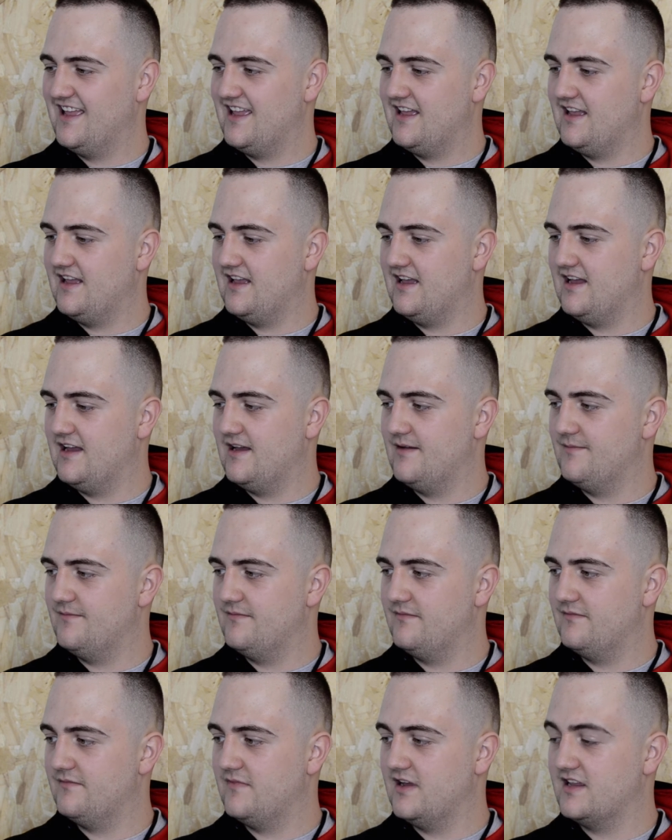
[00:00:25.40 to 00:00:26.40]

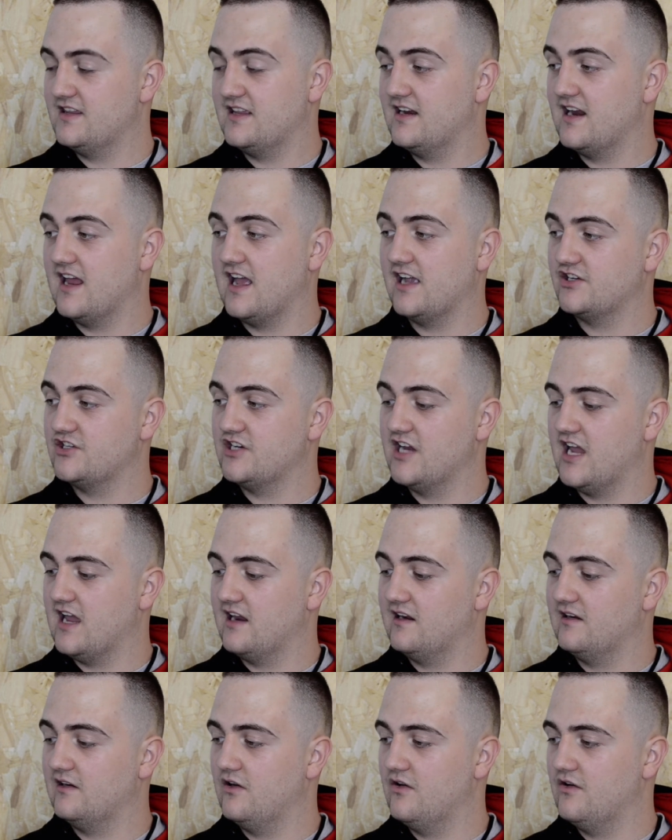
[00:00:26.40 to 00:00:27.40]
I didn't actually
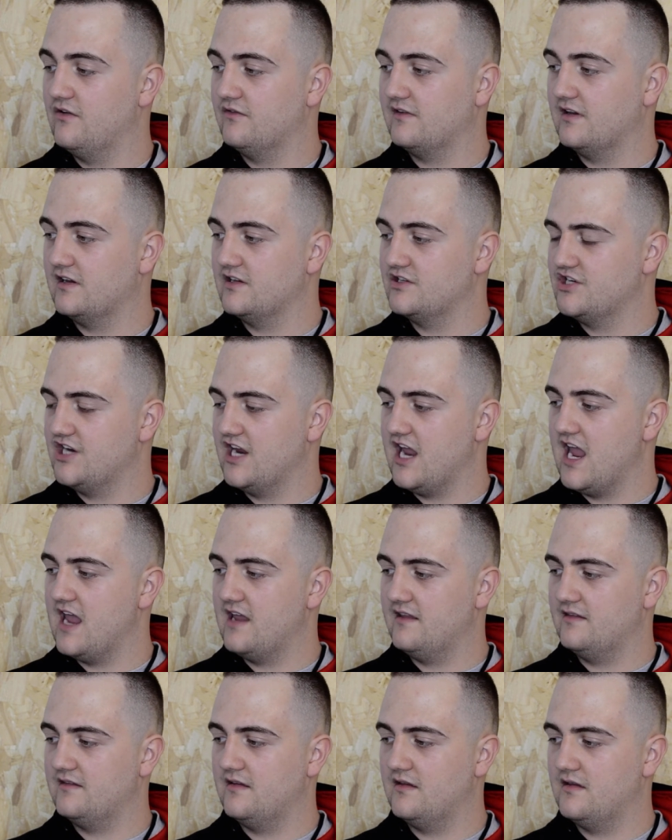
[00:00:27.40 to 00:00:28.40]
handle her until she
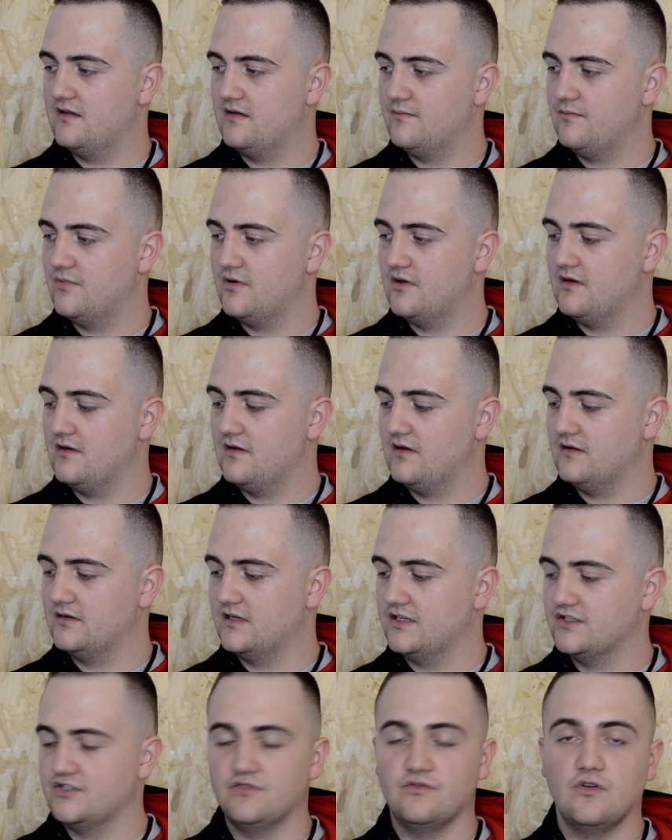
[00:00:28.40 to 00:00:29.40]
ate. But
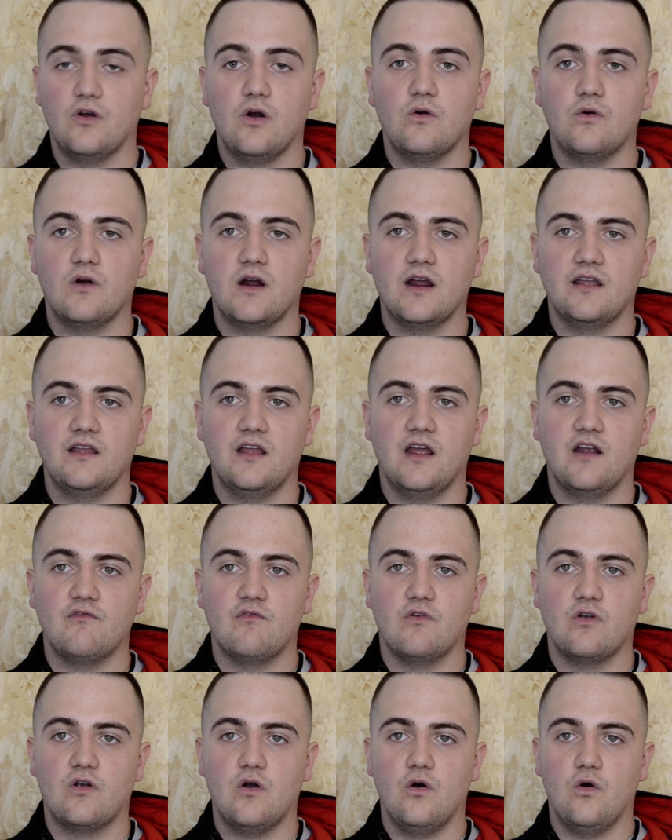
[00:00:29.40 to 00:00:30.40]
as you know, I
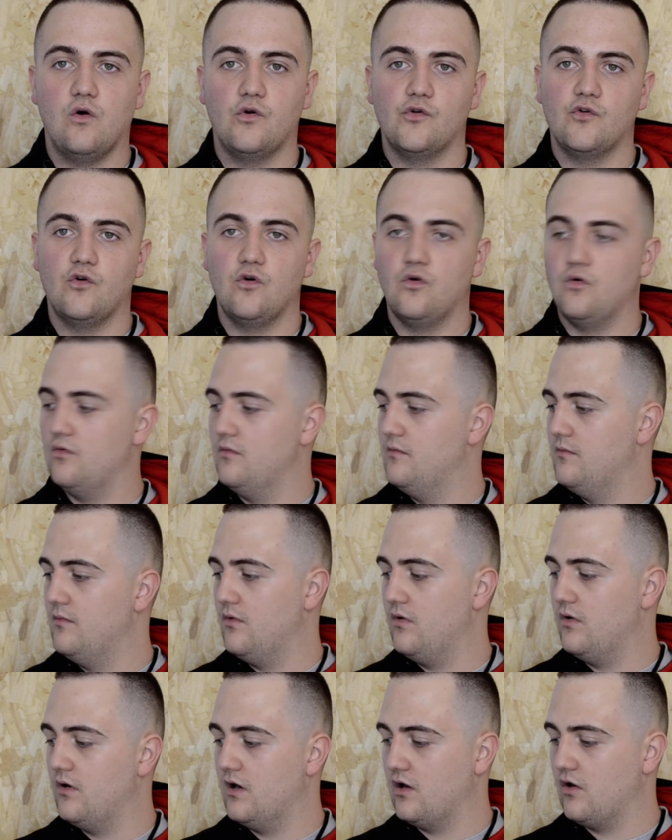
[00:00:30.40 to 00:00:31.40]
record
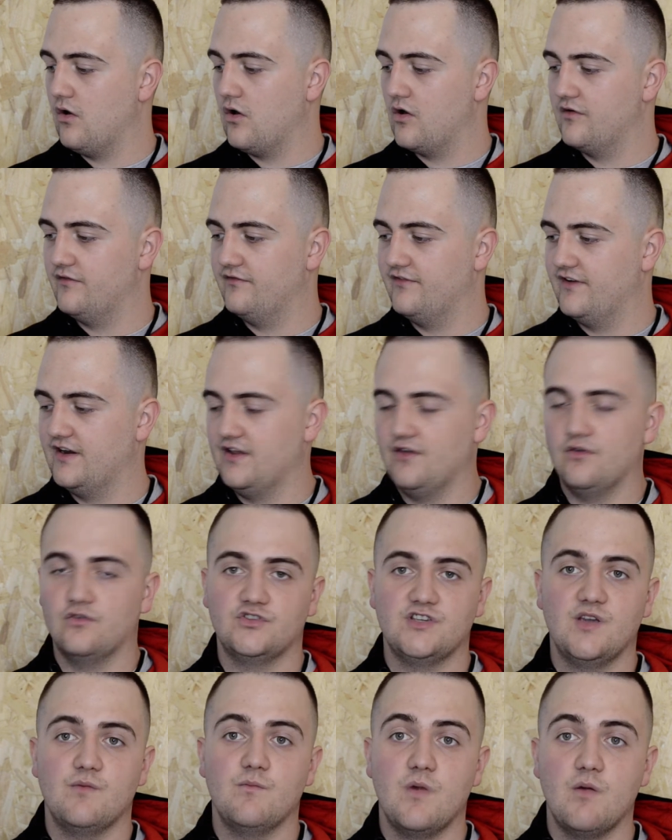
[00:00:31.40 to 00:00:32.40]
a lot of
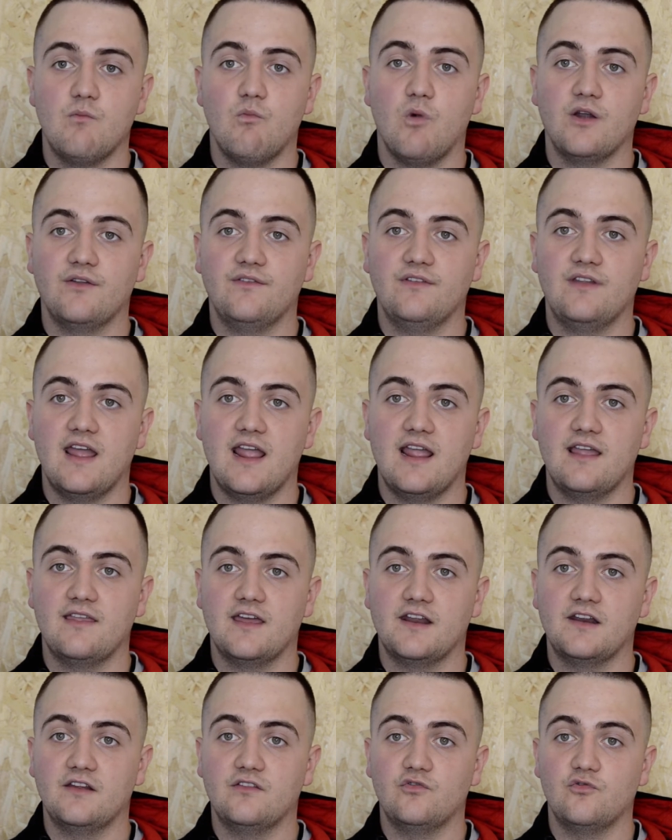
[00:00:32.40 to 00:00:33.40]
videos in one day
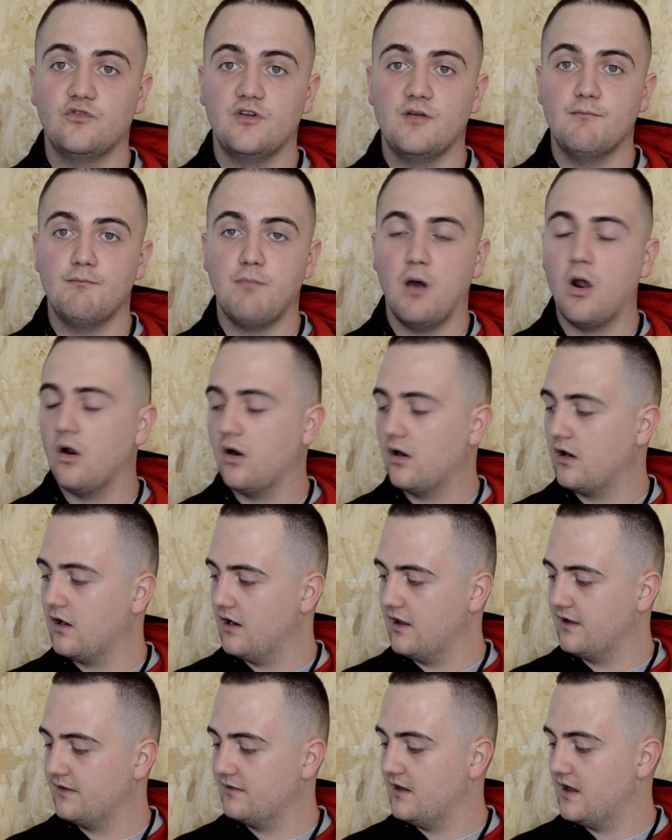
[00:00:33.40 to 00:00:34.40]
then and do it in bulk
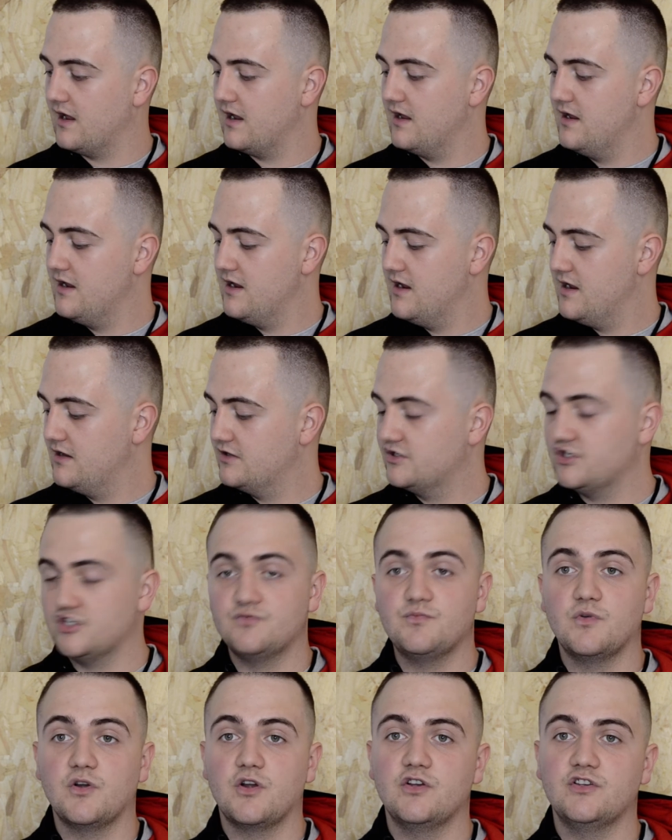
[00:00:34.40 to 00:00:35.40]
like that,
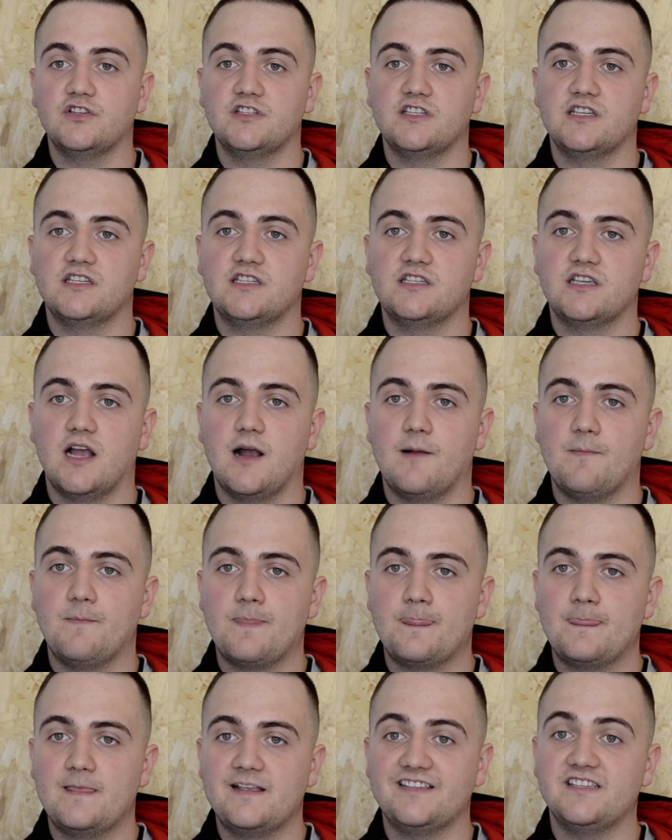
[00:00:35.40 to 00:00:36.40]
just because it's
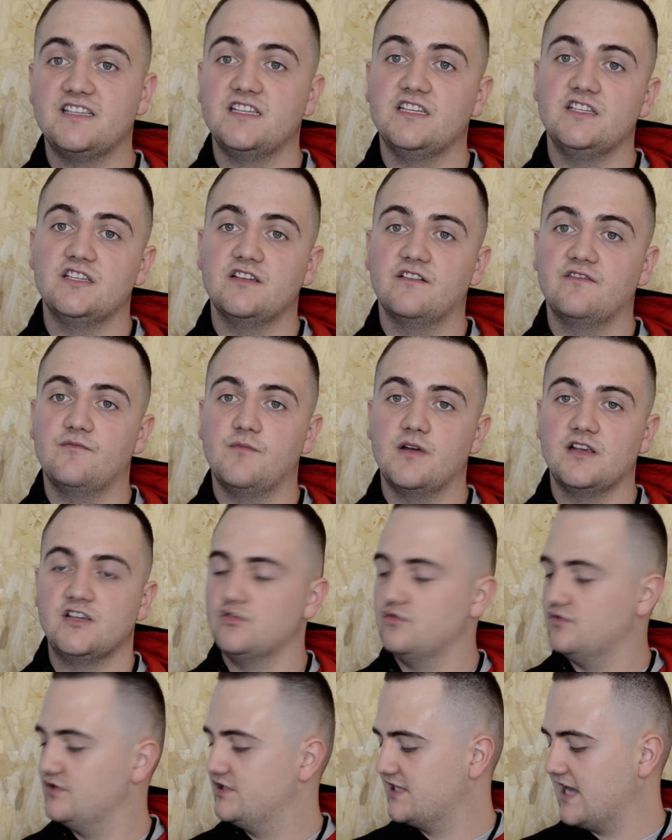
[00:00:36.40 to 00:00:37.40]
easier for my
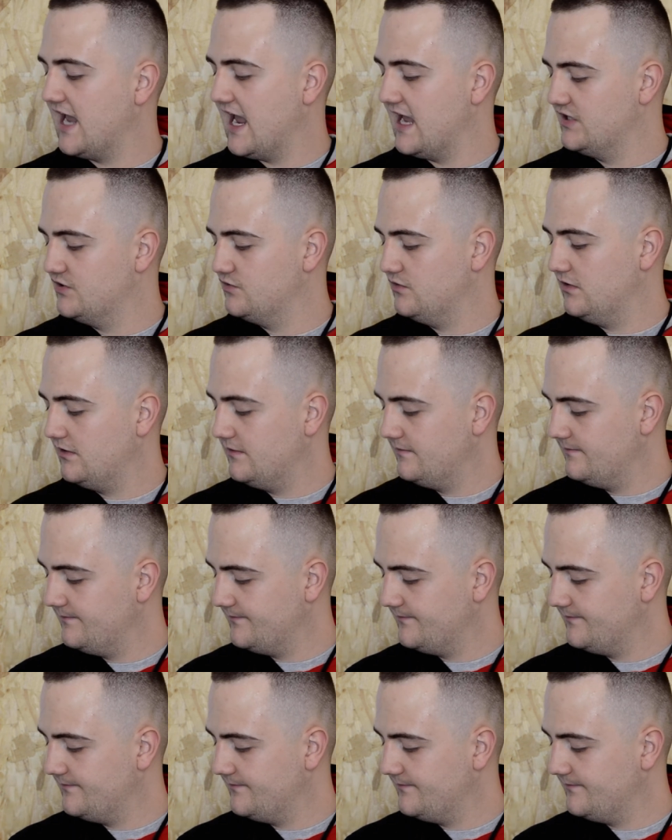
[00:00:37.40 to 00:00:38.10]
sort of schedule,